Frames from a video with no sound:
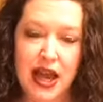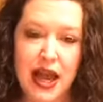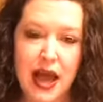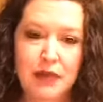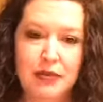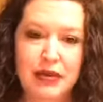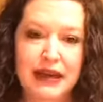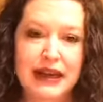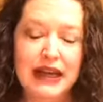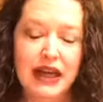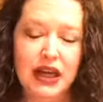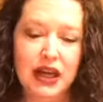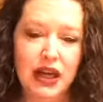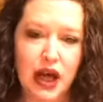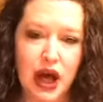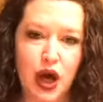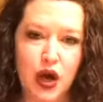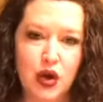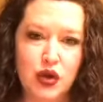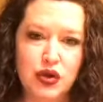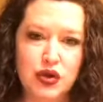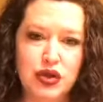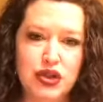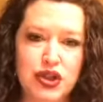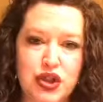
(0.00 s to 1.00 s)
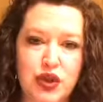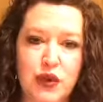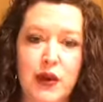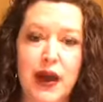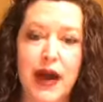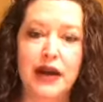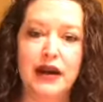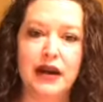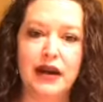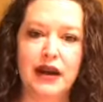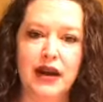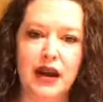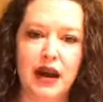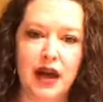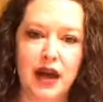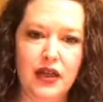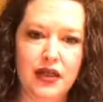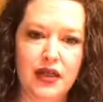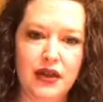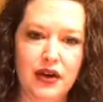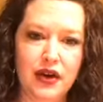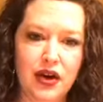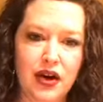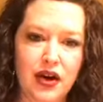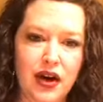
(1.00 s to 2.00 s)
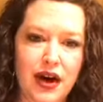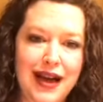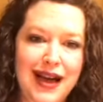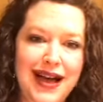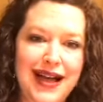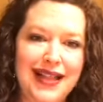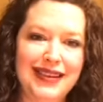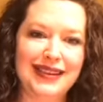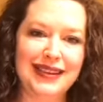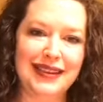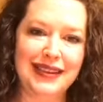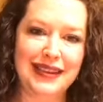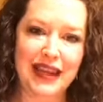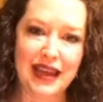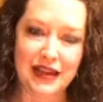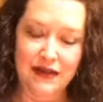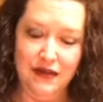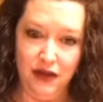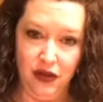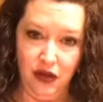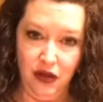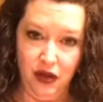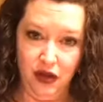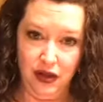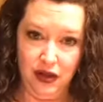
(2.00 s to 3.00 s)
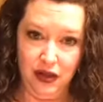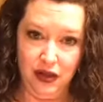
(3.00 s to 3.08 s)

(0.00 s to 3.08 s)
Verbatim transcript: but it goes to another level.